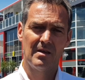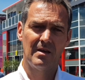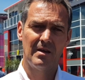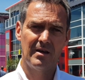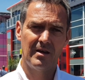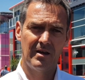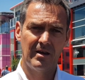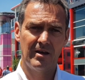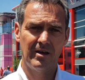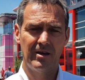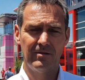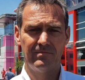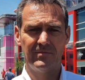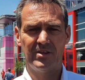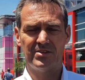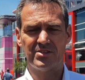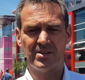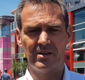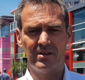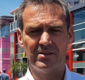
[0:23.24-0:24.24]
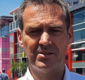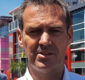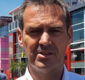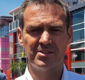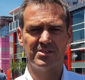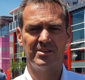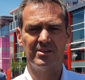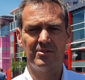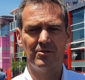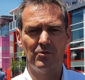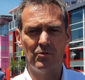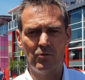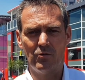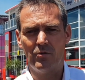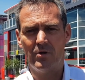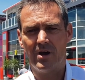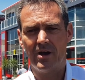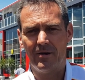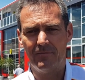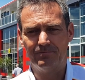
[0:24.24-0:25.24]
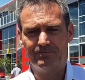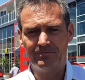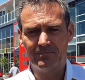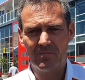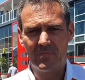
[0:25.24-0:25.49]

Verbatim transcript: Um, it's a logistical um,